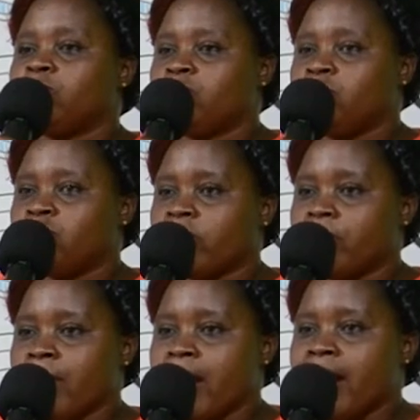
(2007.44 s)

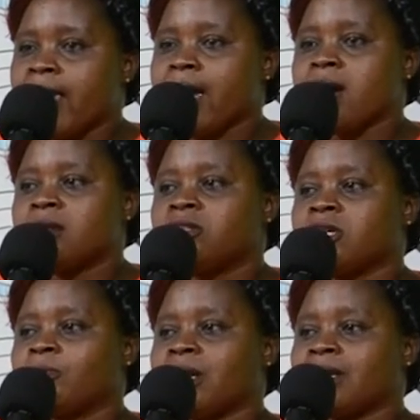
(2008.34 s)
Jeremiah
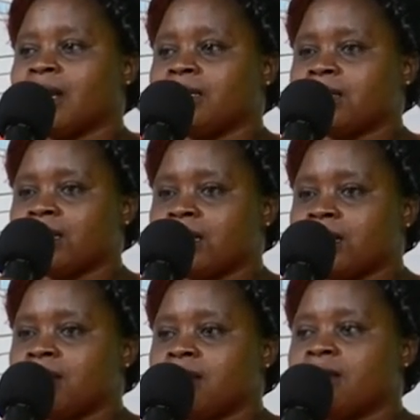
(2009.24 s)
chapter
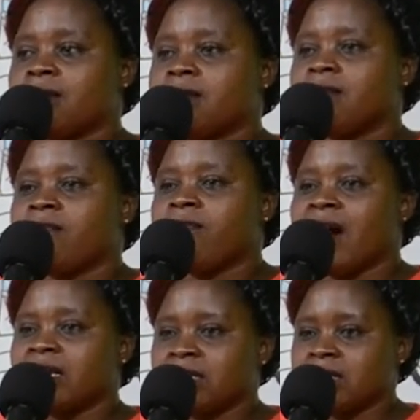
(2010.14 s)
33,
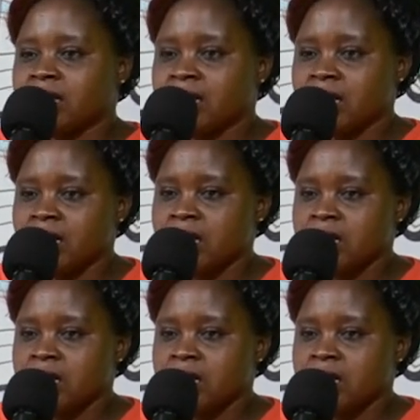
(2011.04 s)
verse 3.